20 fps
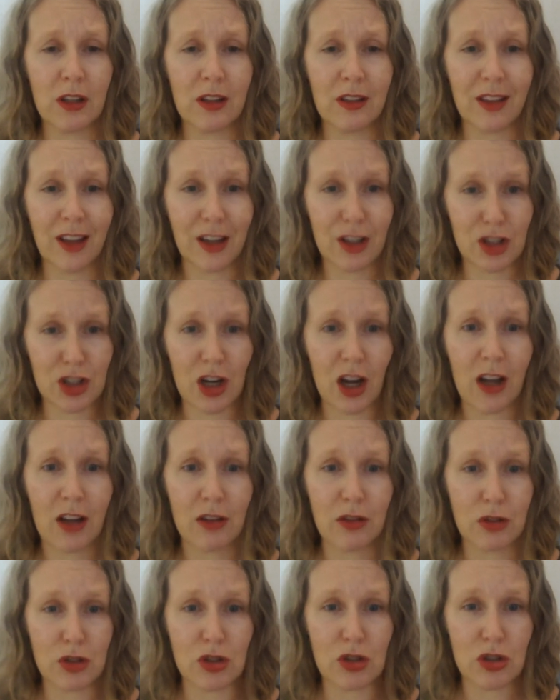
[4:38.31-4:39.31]
that
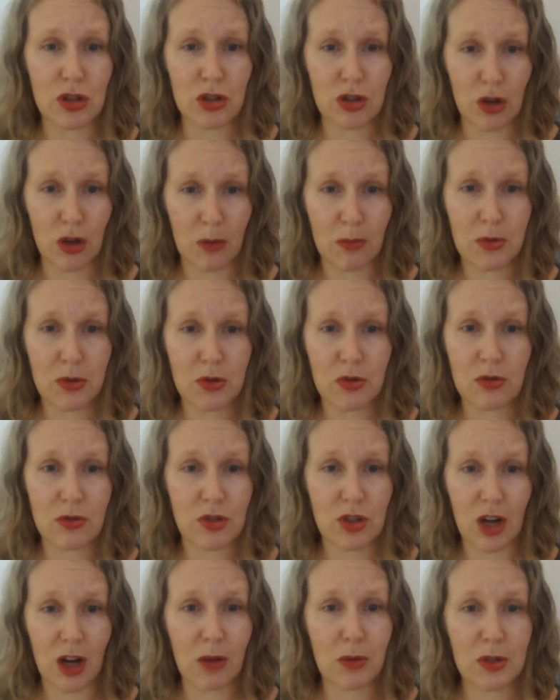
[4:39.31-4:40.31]
child just stops
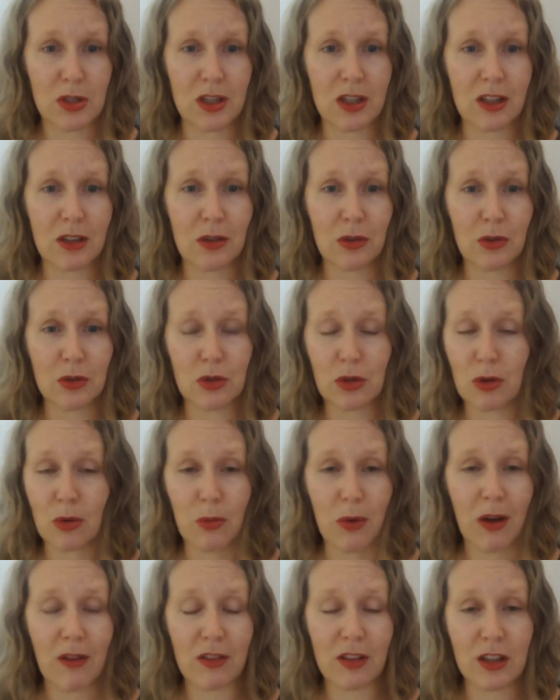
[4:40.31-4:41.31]
shouting or doing
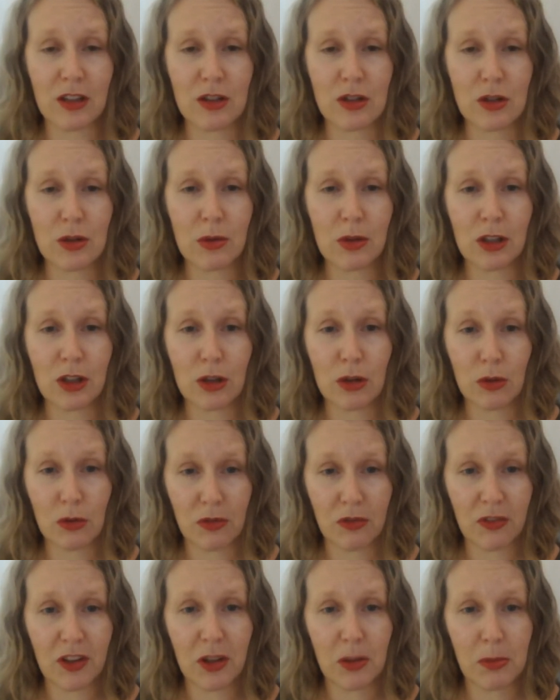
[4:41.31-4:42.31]
whatever they're doing, you'll
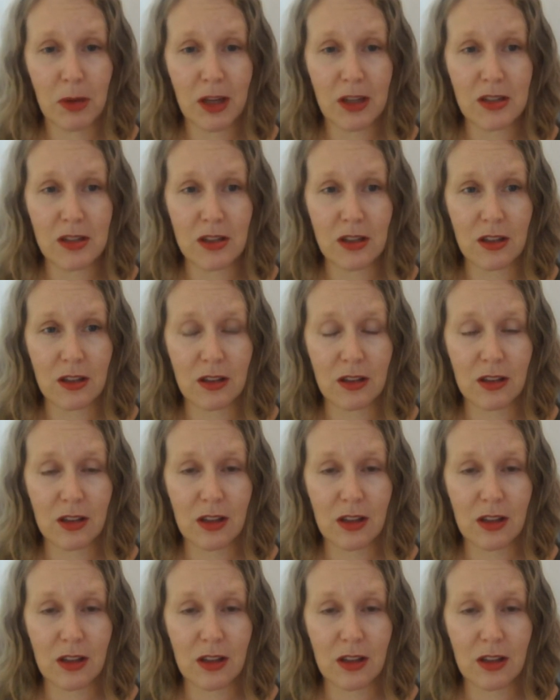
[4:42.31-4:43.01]
feel better,